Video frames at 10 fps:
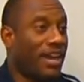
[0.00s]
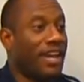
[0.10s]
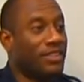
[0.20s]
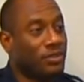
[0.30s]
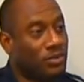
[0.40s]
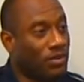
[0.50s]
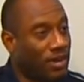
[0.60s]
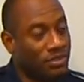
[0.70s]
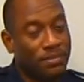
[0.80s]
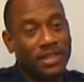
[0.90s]
and those
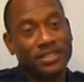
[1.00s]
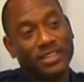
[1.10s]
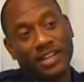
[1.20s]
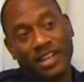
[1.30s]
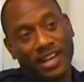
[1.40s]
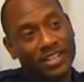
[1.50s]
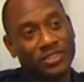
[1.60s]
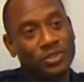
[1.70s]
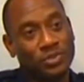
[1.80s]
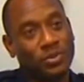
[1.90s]
around you because, as
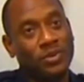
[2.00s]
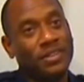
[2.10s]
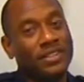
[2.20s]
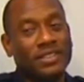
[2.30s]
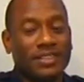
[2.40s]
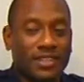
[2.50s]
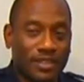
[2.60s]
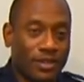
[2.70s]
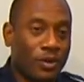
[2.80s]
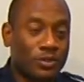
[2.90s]
usual,
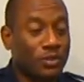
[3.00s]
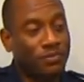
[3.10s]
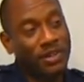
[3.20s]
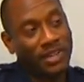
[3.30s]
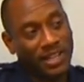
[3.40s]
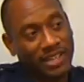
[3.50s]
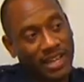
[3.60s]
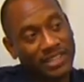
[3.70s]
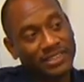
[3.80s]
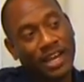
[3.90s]
those who feel like
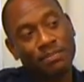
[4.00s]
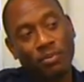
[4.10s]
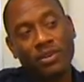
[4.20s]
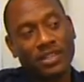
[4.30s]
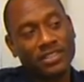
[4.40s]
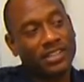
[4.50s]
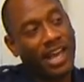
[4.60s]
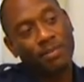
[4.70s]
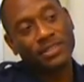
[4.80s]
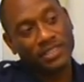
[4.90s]
that is not important until it
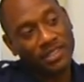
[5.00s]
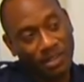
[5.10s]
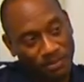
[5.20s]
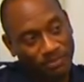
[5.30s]
happens to them